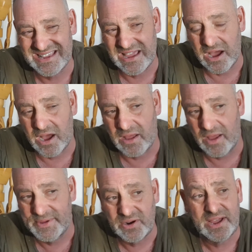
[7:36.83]

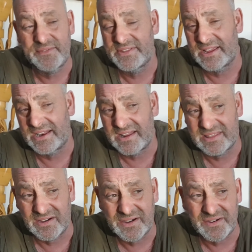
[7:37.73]
I haven't done
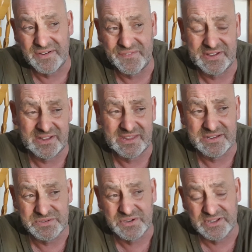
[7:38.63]
anything. I kind of figured the
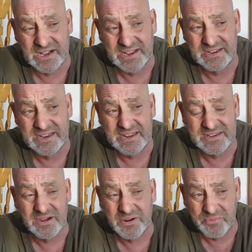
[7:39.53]
diesel's got the cleaning in,
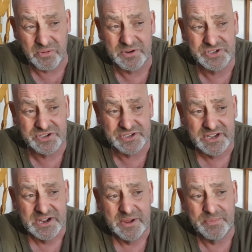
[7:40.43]
and I probably should.
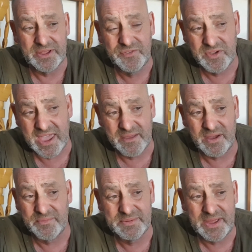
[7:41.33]
But if you
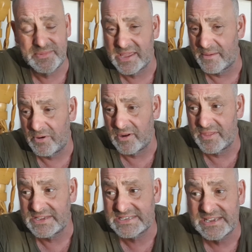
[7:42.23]
maybe get a bottle of
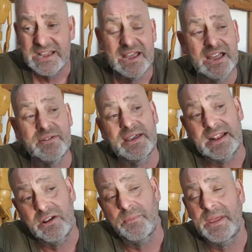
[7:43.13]
this, and you add a
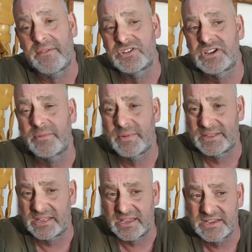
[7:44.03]
little bit every time you add
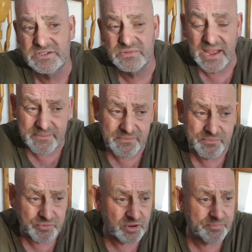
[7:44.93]
the diesel, that
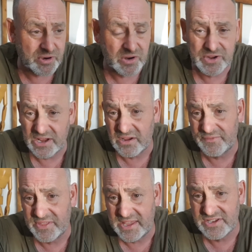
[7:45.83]
could prolong your life
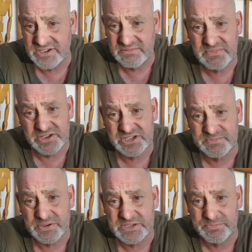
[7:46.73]
of the engine. Engine's the
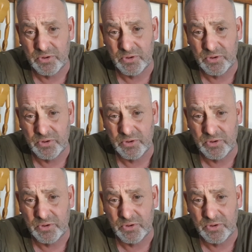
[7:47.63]
most